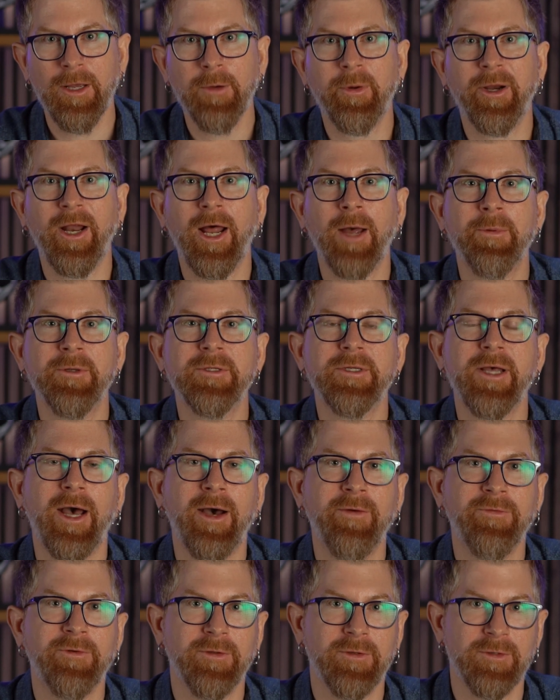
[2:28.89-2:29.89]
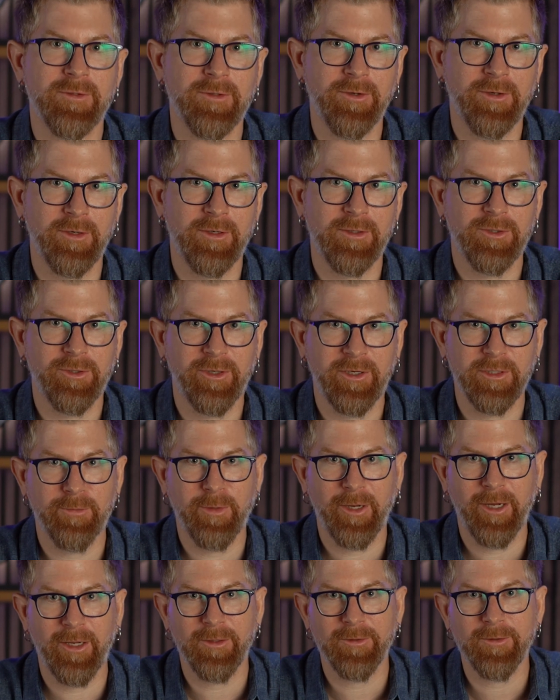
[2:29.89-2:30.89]
but happens after the circuit is
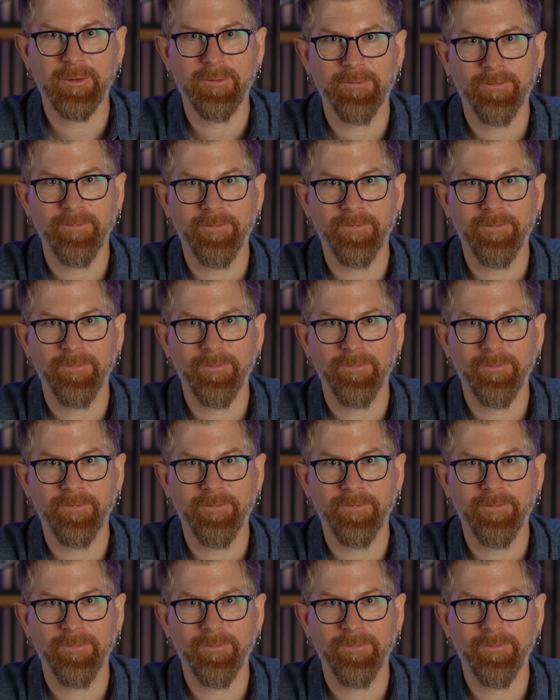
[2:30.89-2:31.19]
transpiled.